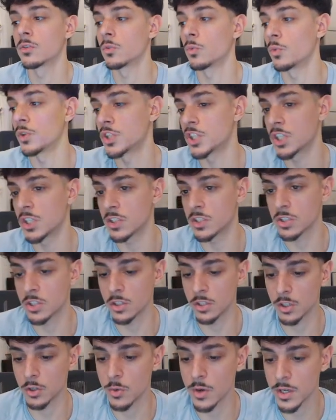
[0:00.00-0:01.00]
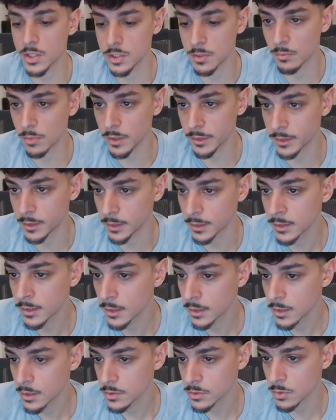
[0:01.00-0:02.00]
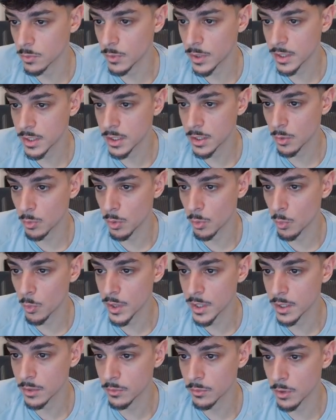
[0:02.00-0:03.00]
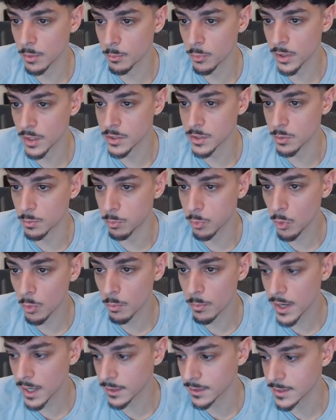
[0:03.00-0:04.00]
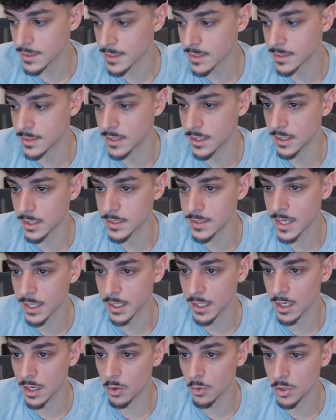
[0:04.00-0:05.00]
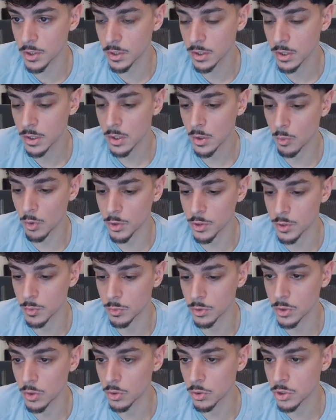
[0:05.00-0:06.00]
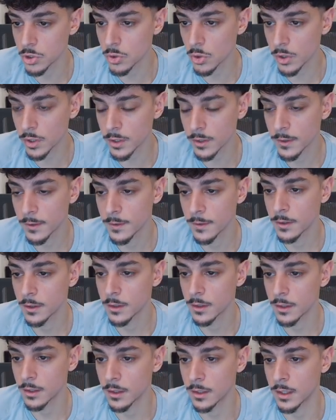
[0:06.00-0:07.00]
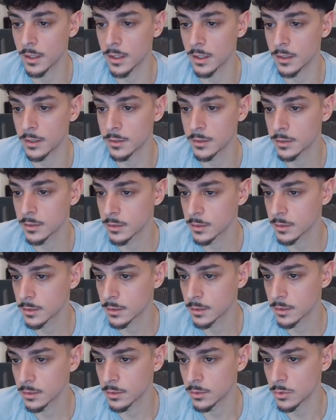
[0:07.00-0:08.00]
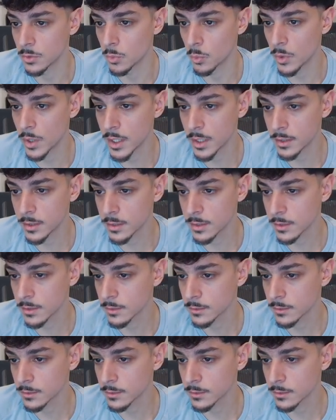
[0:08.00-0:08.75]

which is going to crash the market. So right here, we're waiting for a price to pull back. This is the exact area where you would go short, and you wait,